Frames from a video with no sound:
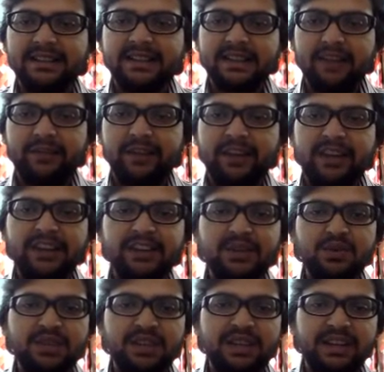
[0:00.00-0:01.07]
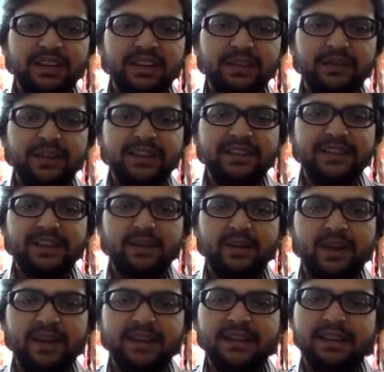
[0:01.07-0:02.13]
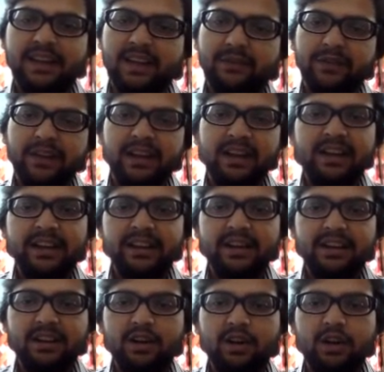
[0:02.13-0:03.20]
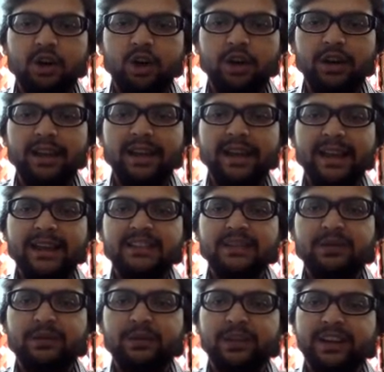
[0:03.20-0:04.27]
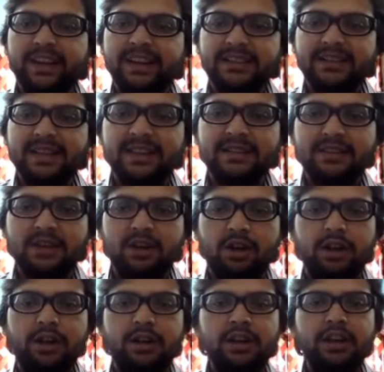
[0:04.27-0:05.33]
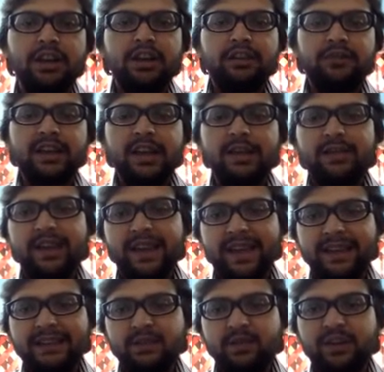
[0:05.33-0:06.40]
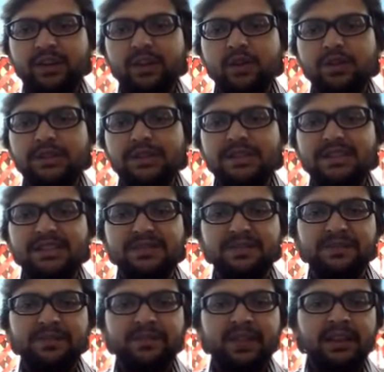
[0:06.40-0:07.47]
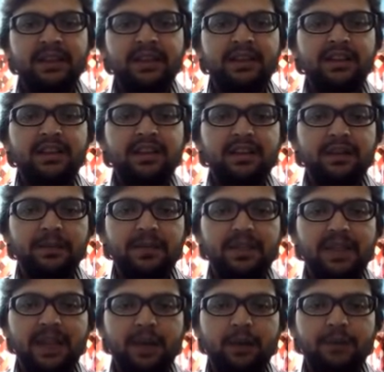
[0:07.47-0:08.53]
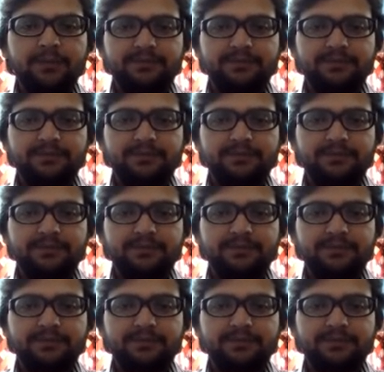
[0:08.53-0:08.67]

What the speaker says: graphical user interface requires a graphical layer called x386, or we have X Windows system. Now,